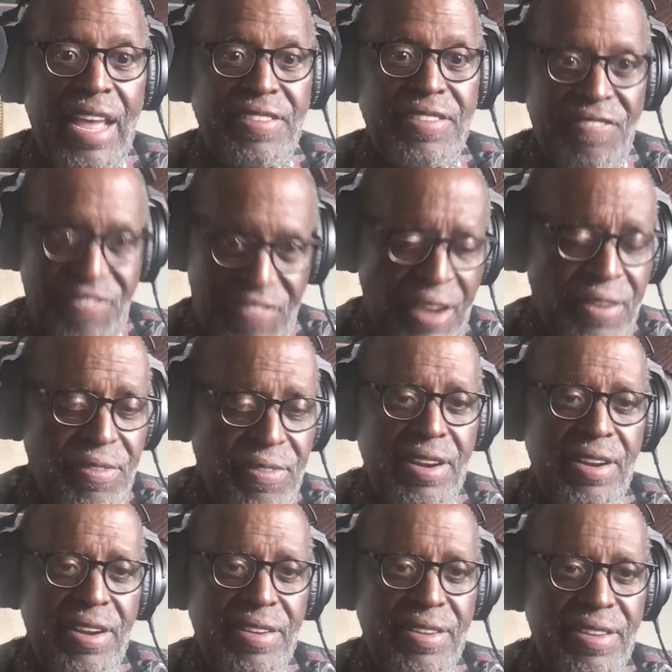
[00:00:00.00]
as a
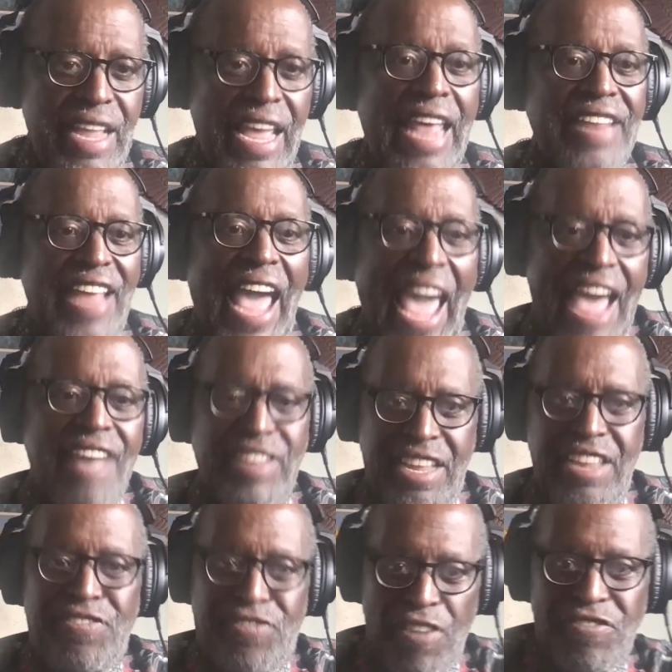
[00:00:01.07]
veteran and as an
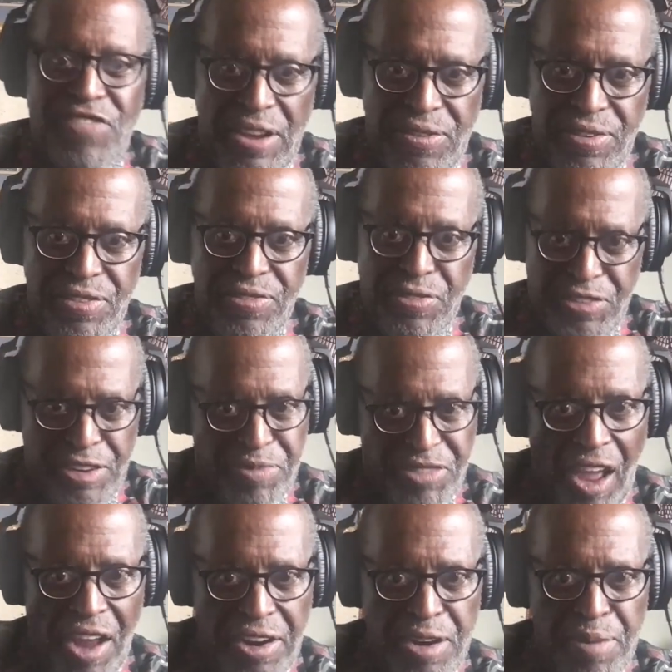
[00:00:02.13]
advocate for veterans. Was
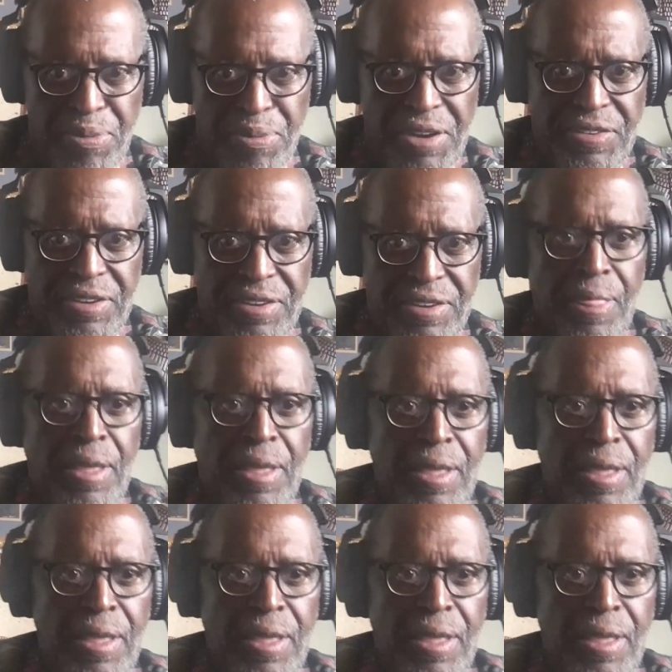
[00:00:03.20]
started in prison.